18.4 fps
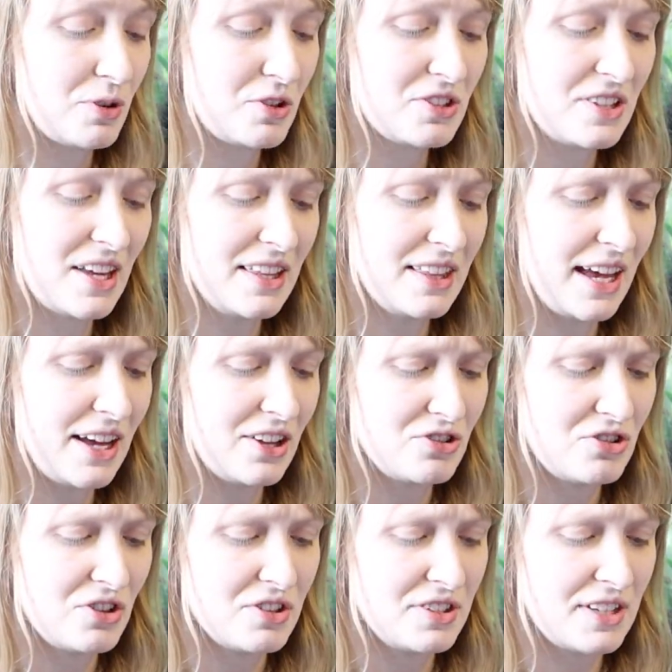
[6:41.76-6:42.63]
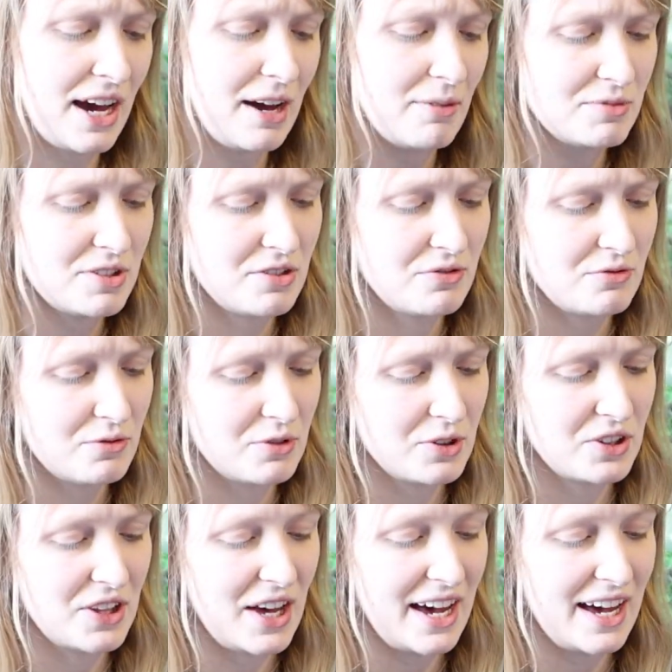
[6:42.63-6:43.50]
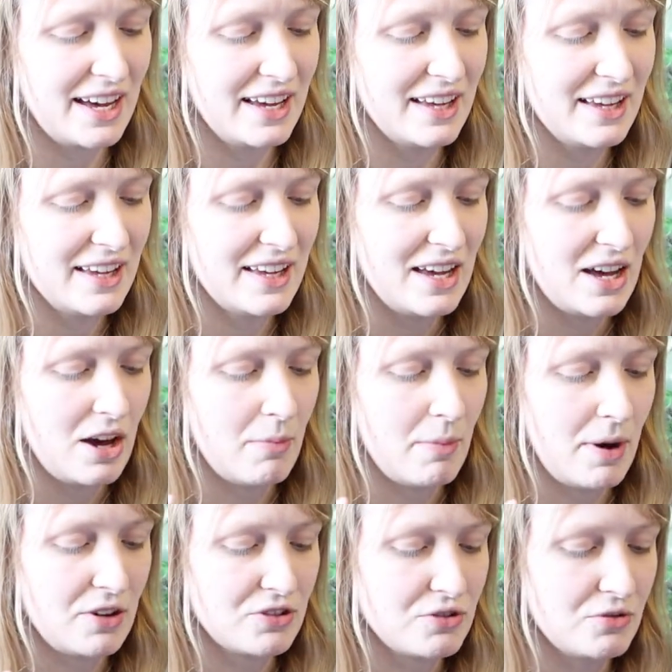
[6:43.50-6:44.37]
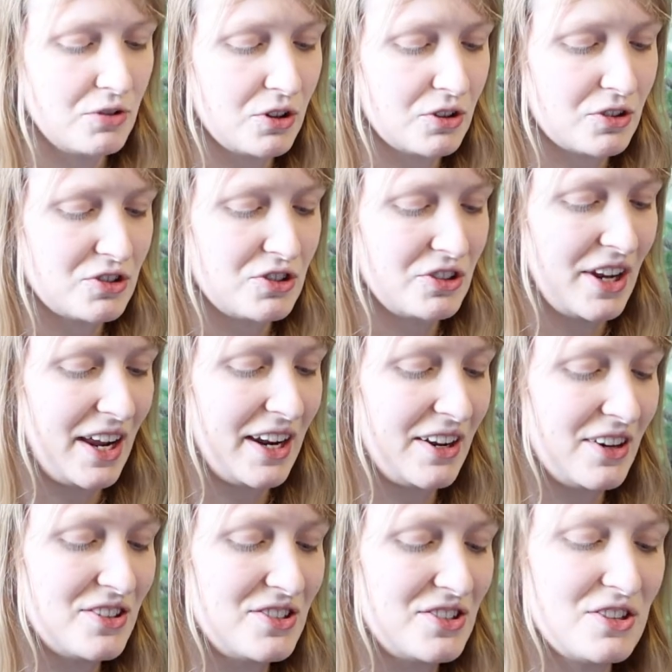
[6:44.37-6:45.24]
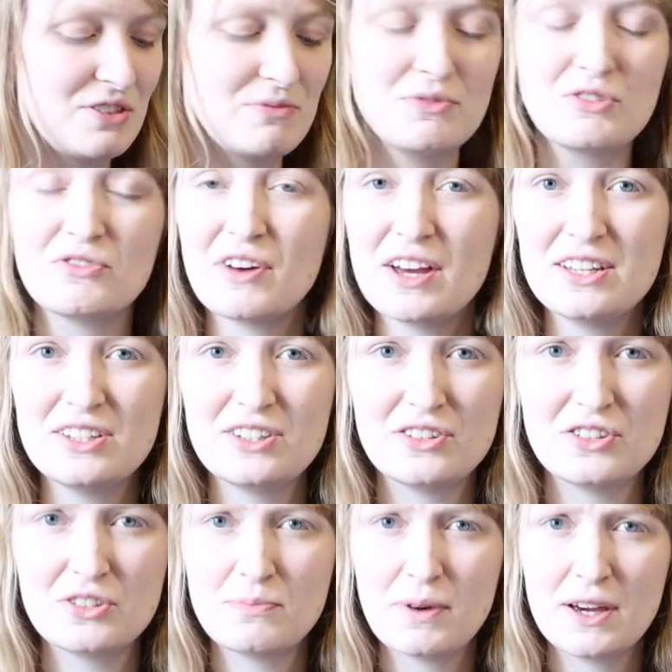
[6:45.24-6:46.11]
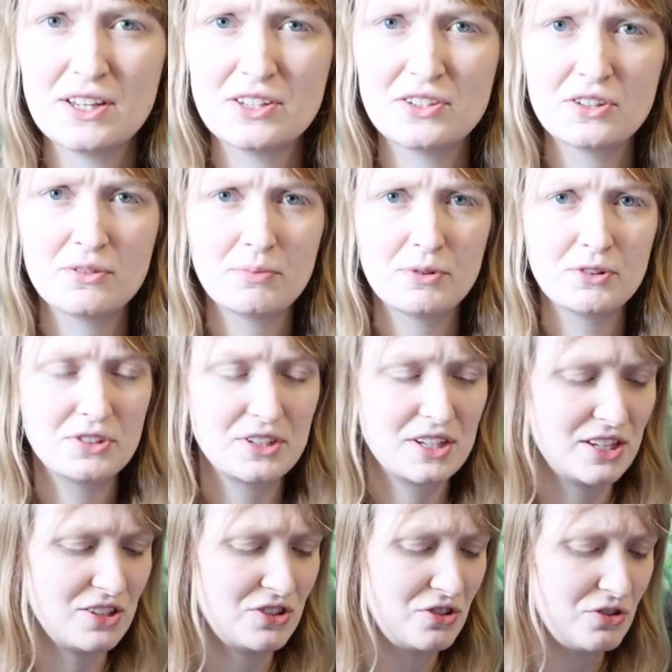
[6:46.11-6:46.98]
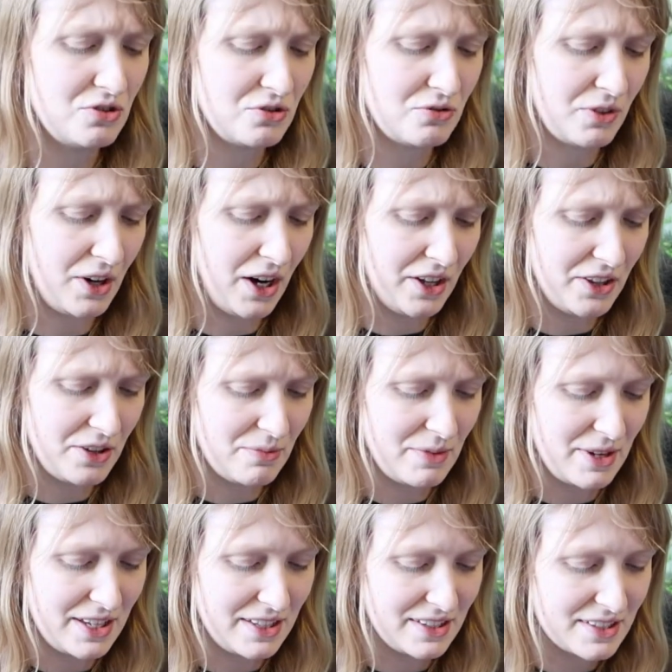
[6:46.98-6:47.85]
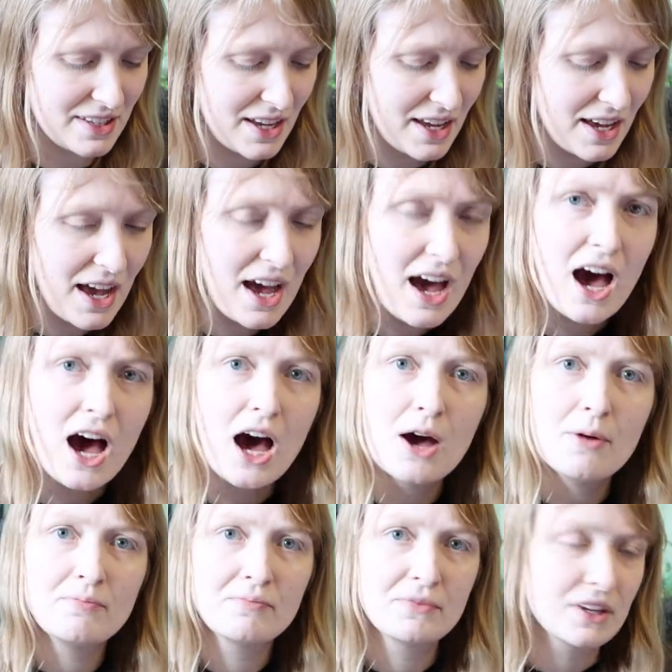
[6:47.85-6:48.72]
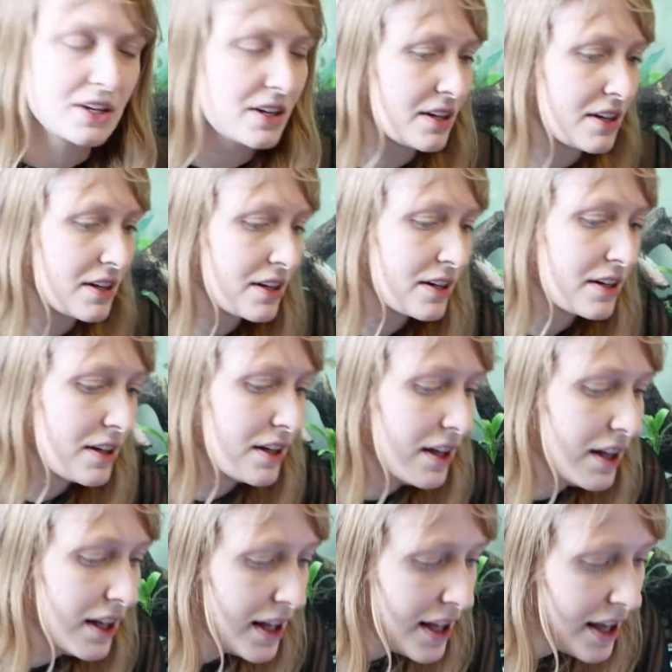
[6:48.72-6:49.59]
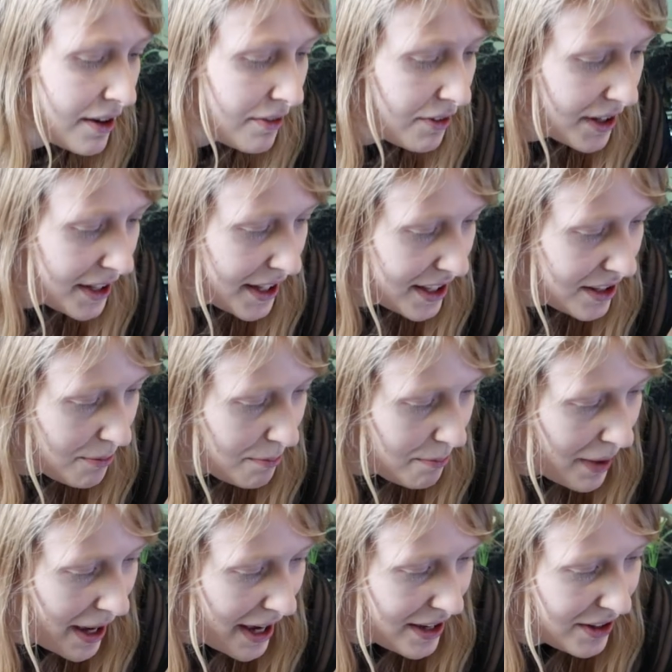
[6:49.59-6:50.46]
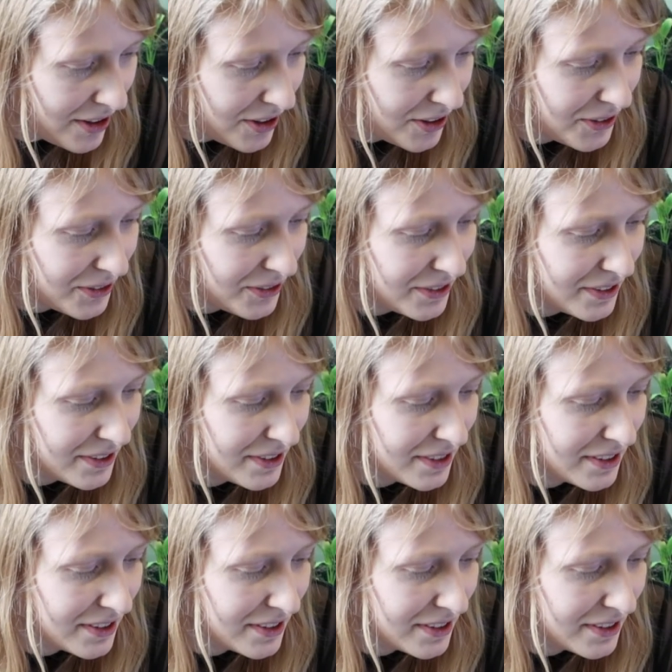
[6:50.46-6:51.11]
because they're naturally adapted for that amount of oxygen and I assume the rest of the space of the body is used for other means. Um, if I get the male